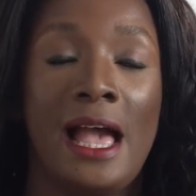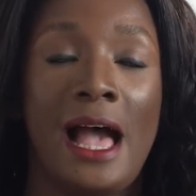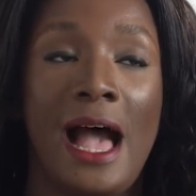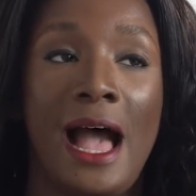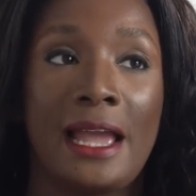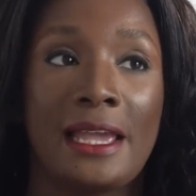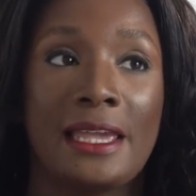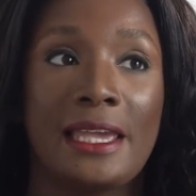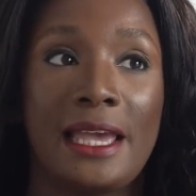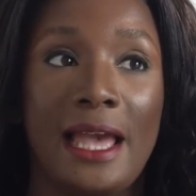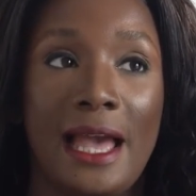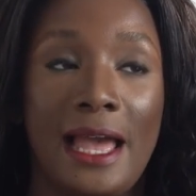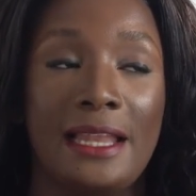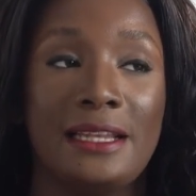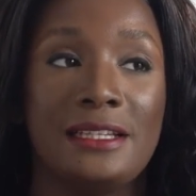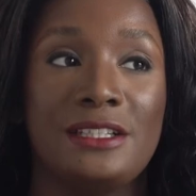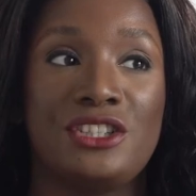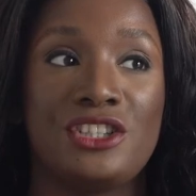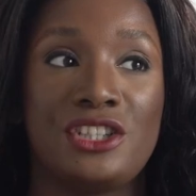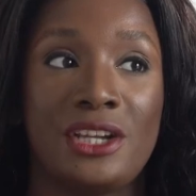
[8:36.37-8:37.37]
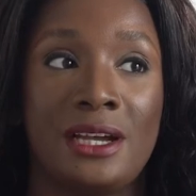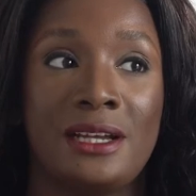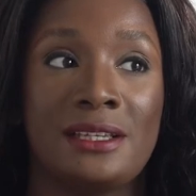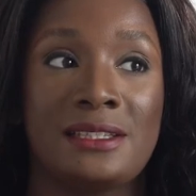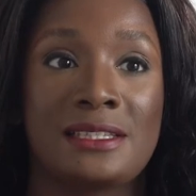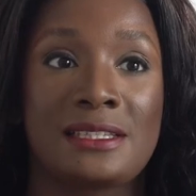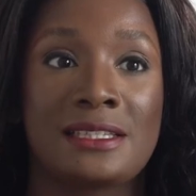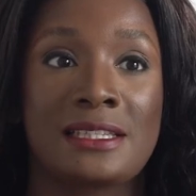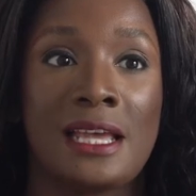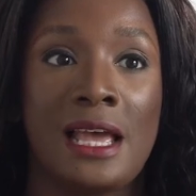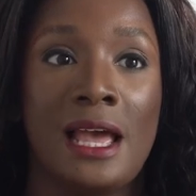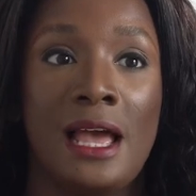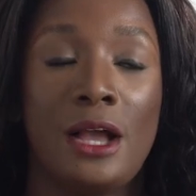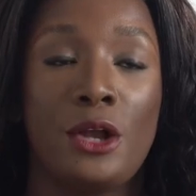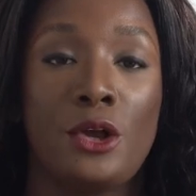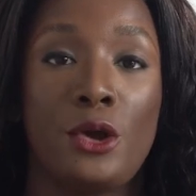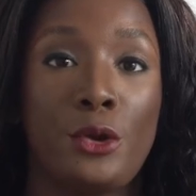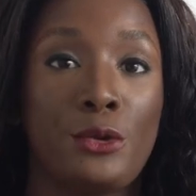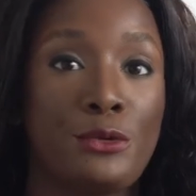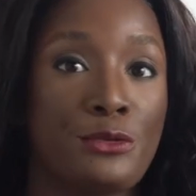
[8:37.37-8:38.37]
I can just
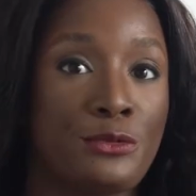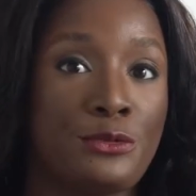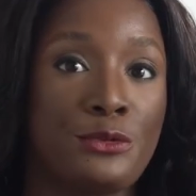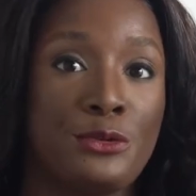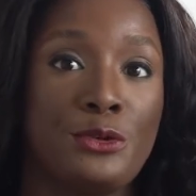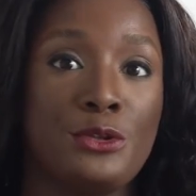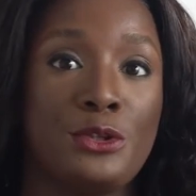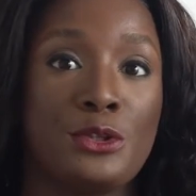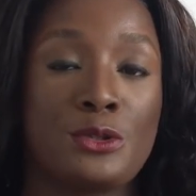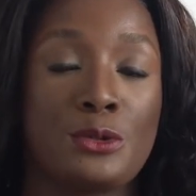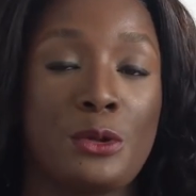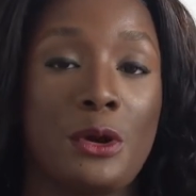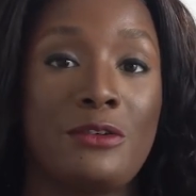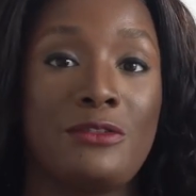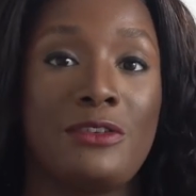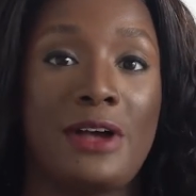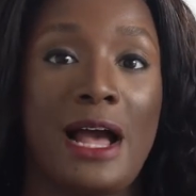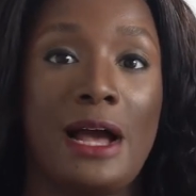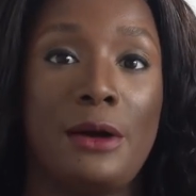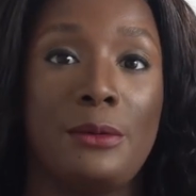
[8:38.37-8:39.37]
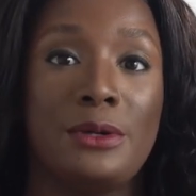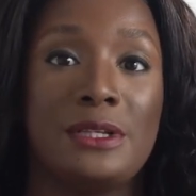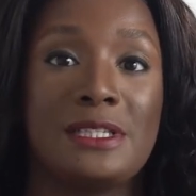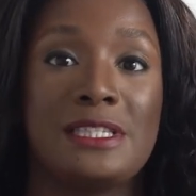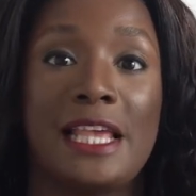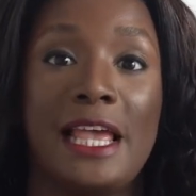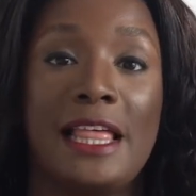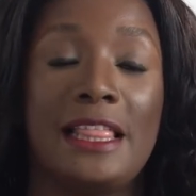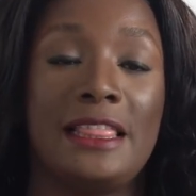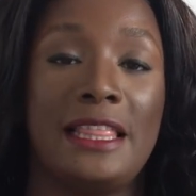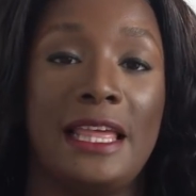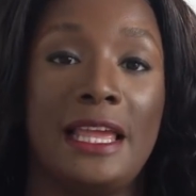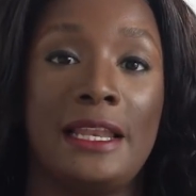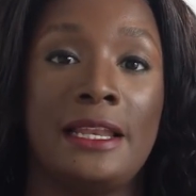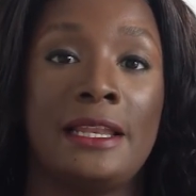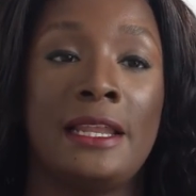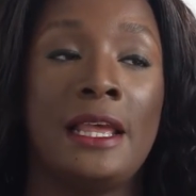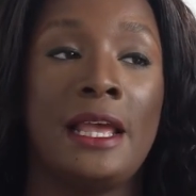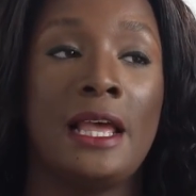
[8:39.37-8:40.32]
go through the 12 hours and then